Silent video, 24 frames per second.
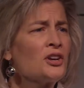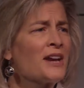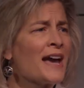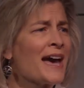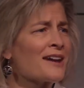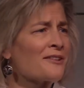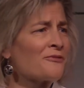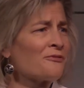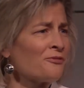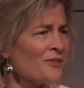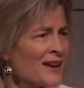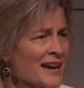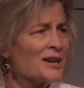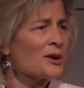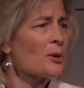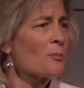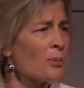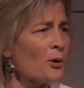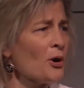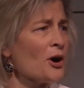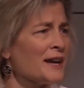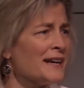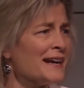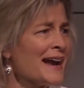you got a
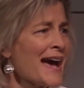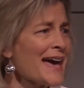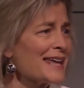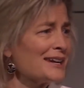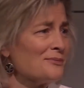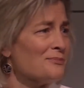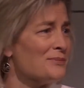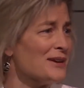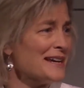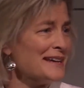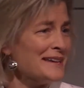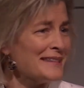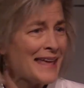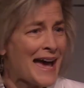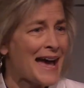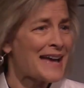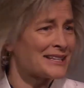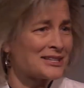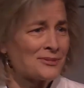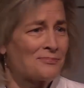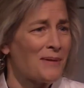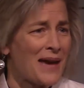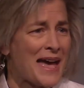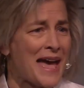finger point out of me.
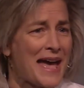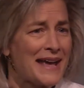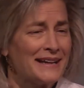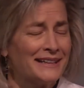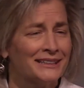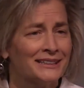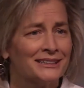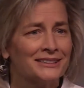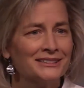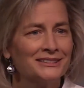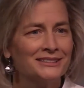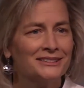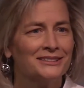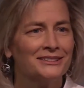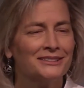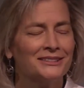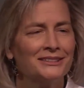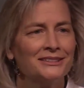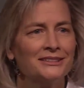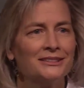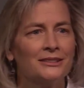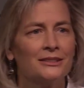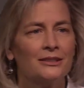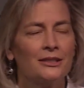That's
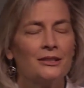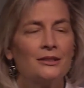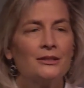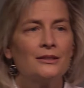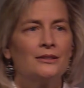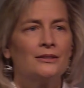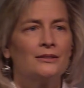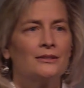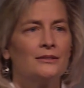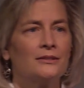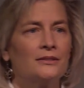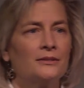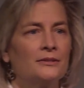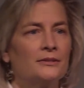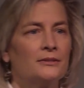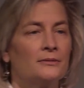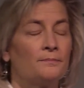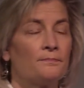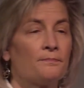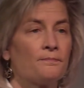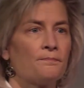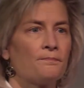big.